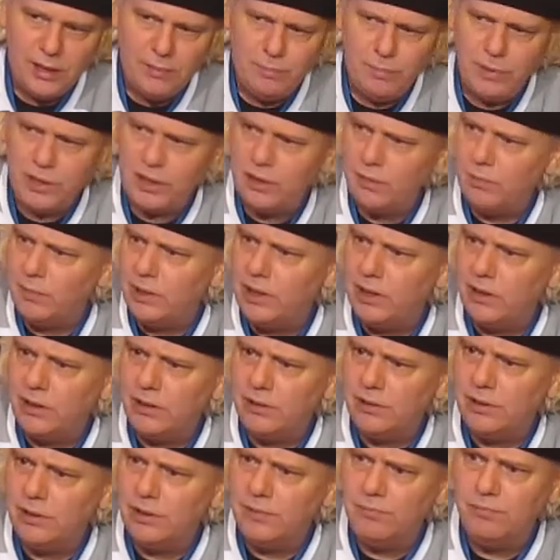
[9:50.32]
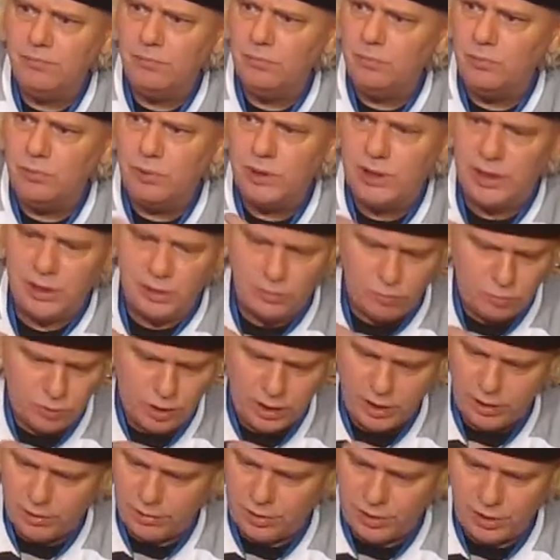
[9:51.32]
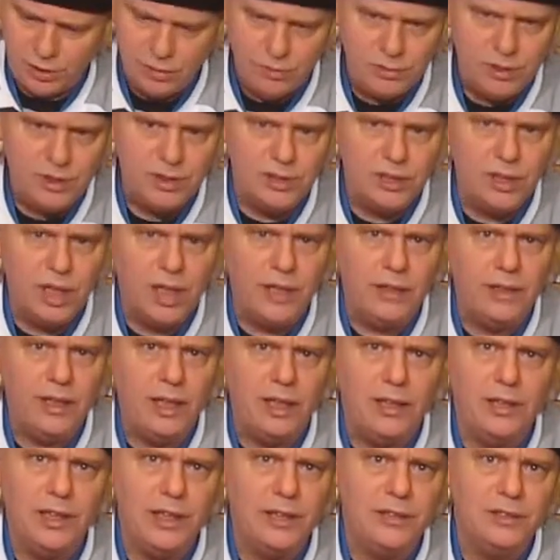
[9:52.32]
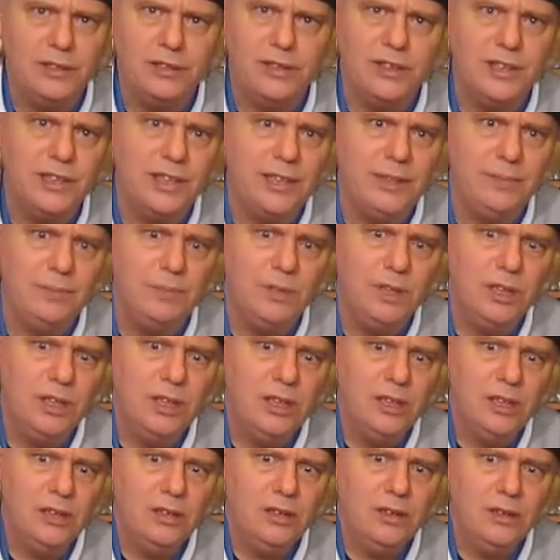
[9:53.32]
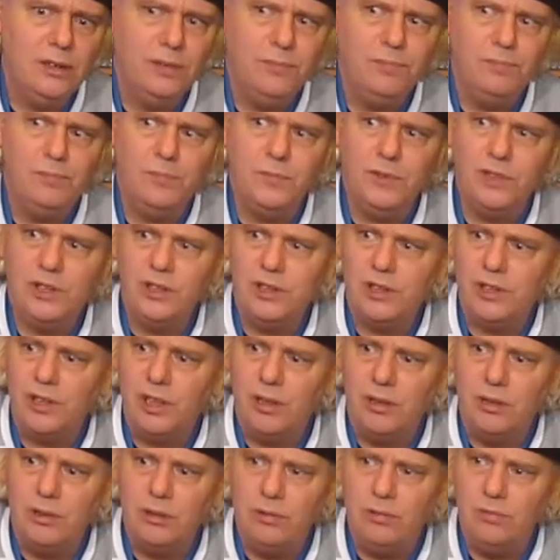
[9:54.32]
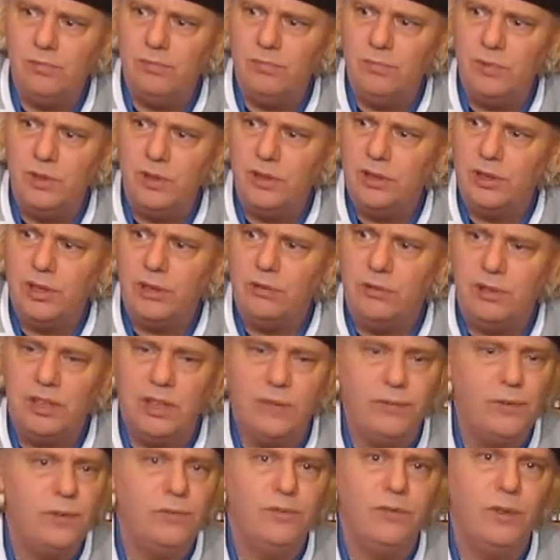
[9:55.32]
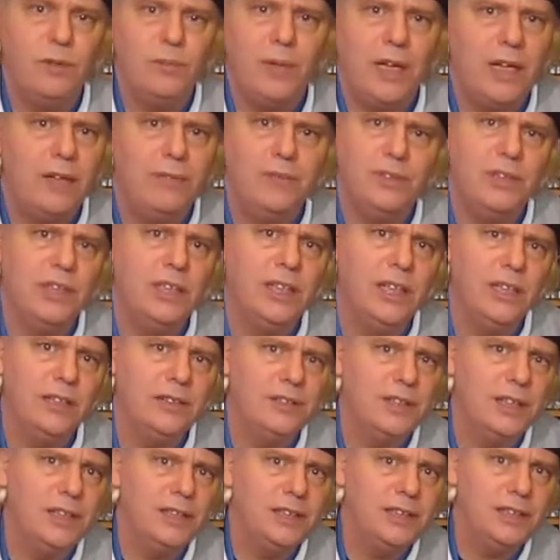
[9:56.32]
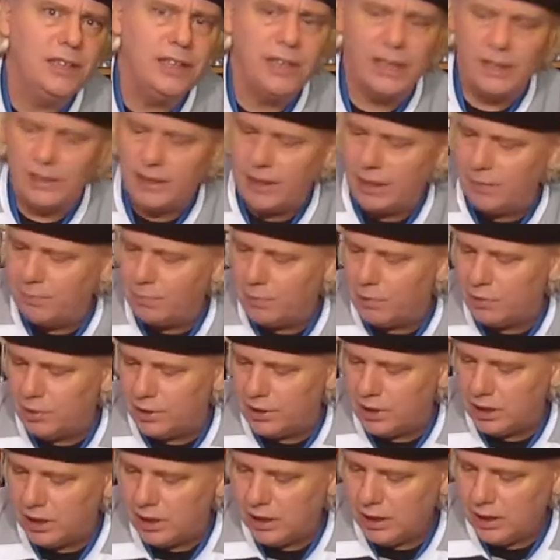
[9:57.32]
Mr. Miracle with his weird suit design and all that just seemed so different from everything else I'd seen at that point.